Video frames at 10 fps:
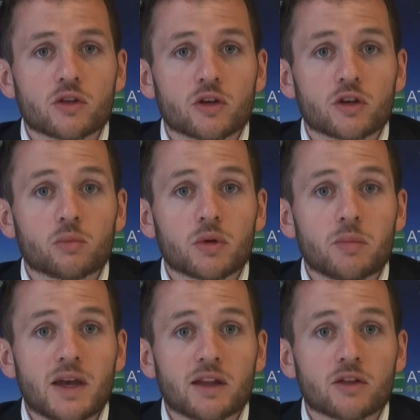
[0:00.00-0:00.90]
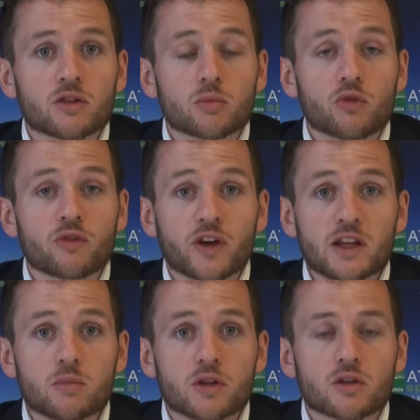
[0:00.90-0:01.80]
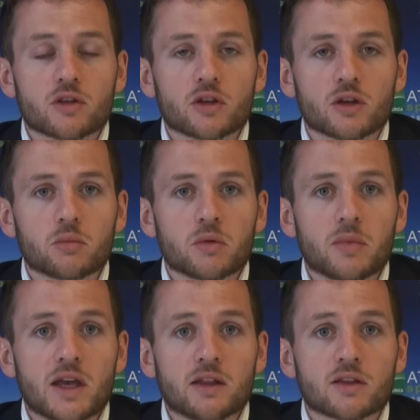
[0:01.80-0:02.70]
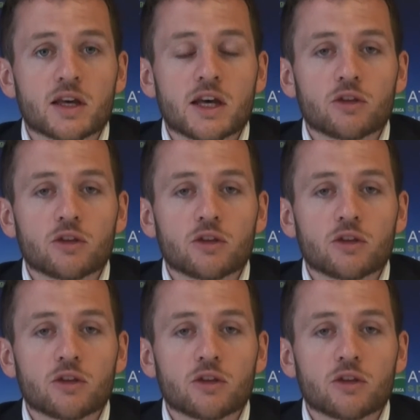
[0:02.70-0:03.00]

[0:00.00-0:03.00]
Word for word: that can be made and some refinements that can be made